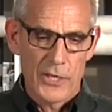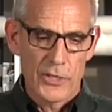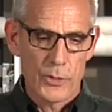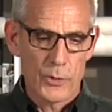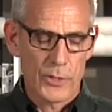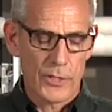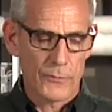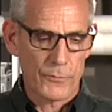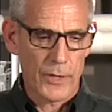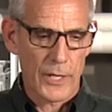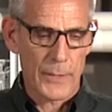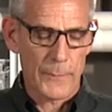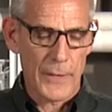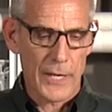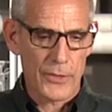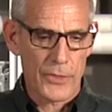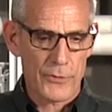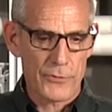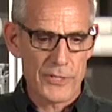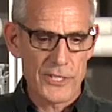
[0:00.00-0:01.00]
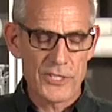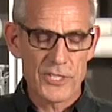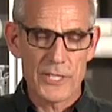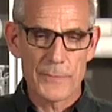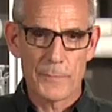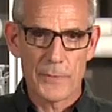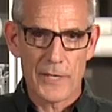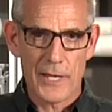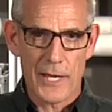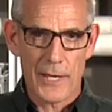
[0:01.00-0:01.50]
You can run about three
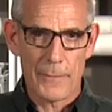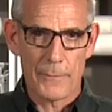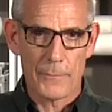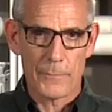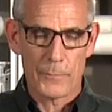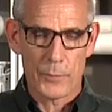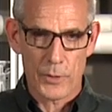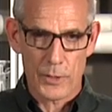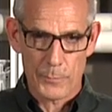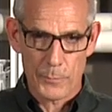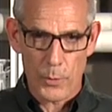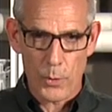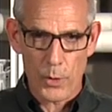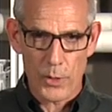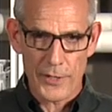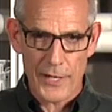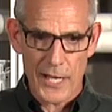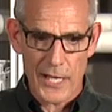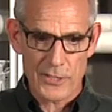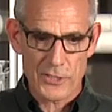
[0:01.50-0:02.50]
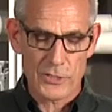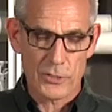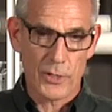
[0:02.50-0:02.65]
GPM per port out,